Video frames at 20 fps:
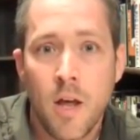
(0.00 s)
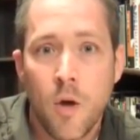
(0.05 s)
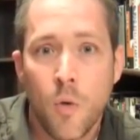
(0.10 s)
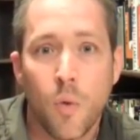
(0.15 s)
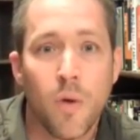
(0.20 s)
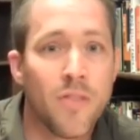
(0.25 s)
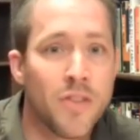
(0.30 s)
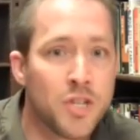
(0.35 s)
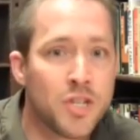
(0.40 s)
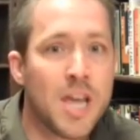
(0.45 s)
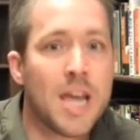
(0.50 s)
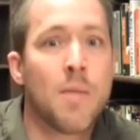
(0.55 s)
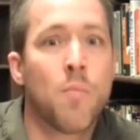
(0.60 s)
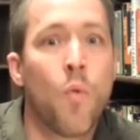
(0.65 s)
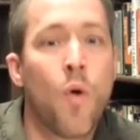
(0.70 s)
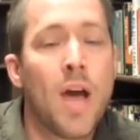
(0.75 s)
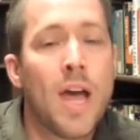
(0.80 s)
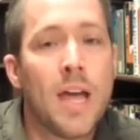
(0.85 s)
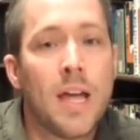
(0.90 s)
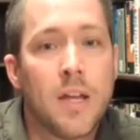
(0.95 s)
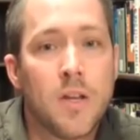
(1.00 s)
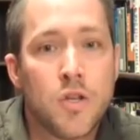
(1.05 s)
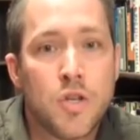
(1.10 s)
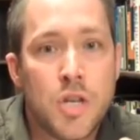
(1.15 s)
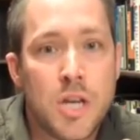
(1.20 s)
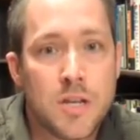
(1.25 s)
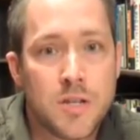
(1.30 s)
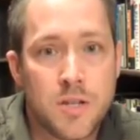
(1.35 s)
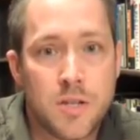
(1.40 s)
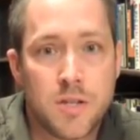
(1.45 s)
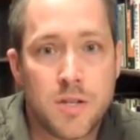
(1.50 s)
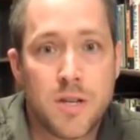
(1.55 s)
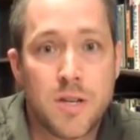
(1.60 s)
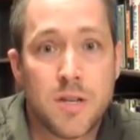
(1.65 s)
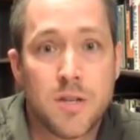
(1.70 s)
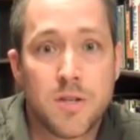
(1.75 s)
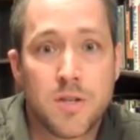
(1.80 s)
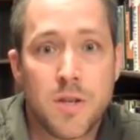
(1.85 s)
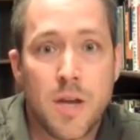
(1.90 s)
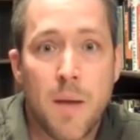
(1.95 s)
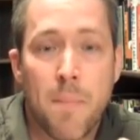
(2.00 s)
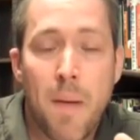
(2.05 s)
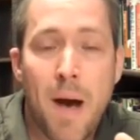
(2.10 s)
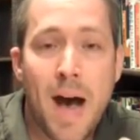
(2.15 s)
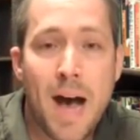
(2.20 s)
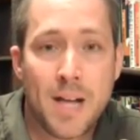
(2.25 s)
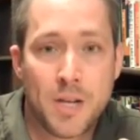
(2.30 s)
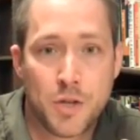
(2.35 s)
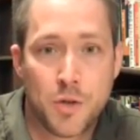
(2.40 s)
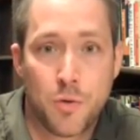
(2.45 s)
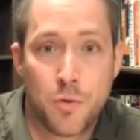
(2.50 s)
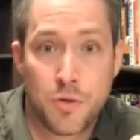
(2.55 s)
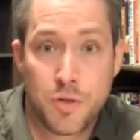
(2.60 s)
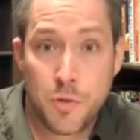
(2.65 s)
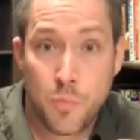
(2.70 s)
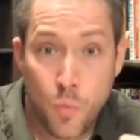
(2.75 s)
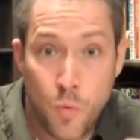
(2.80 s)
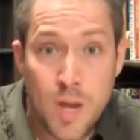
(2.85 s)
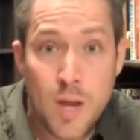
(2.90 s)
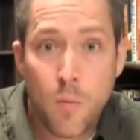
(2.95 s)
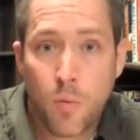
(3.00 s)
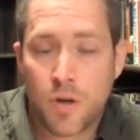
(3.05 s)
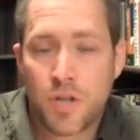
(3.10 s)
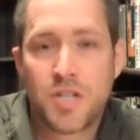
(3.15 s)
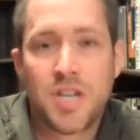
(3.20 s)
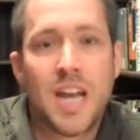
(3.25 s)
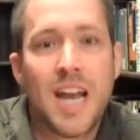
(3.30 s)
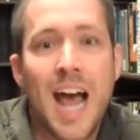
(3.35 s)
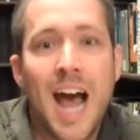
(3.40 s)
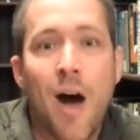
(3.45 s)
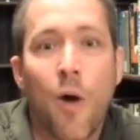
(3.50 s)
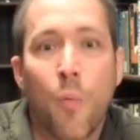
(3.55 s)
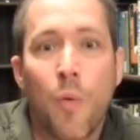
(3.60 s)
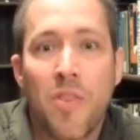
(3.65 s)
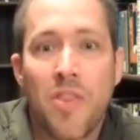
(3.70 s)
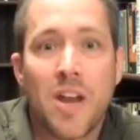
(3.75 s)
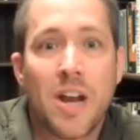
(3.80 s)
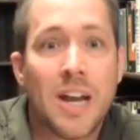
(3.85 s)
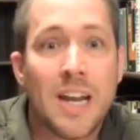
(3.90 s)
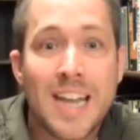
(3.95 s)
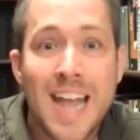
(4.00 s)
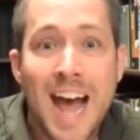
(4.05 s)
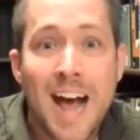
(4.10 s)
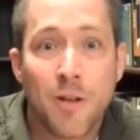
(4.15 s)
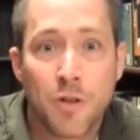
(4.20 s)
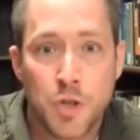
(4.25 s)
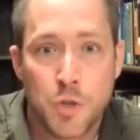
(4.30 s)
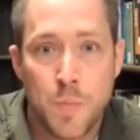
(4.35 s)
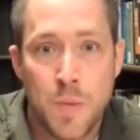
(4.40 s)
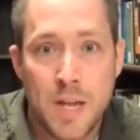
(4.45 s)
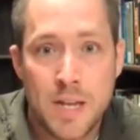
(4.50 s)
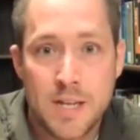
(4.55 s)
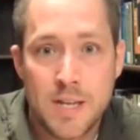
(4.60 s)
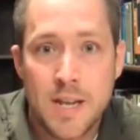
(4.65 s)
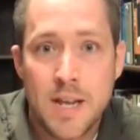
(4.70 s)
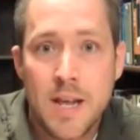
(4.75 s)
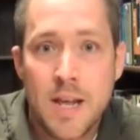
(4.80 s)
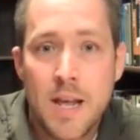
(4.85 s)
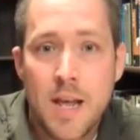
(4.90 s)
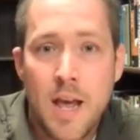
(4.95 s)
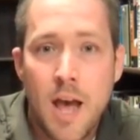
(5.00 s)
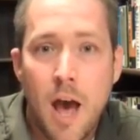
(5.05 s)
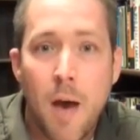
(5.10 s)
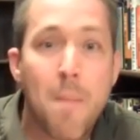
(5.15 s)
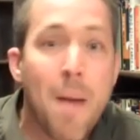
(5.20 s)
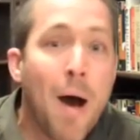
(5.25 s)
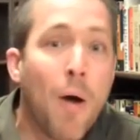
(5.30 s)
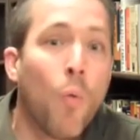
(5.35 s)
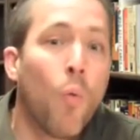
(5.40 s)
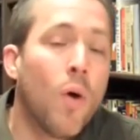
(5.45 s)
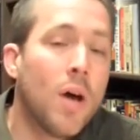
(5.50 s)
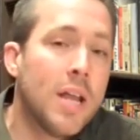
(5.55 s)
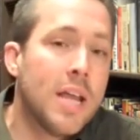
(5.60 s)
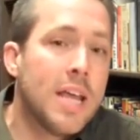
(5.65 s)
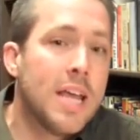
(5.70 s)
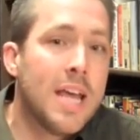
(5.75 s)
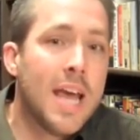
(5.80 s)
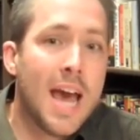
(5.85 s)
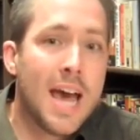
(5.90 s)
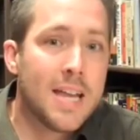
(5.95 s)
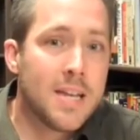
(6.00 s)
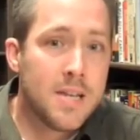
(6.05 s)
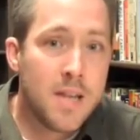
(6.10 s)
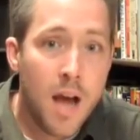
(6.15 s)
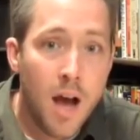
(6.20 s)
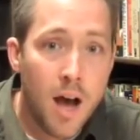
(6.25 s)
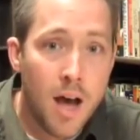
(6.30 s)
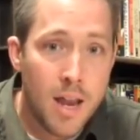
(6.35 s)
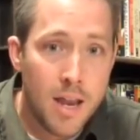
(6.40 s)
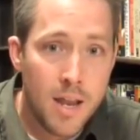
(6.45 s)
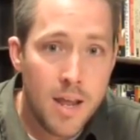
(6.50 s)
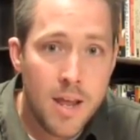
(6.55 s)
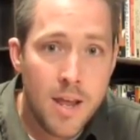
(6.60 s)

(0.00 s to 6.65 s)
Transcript: Well, in the same way, Jesus' apostles and we were sent out with an announcement about what he had done.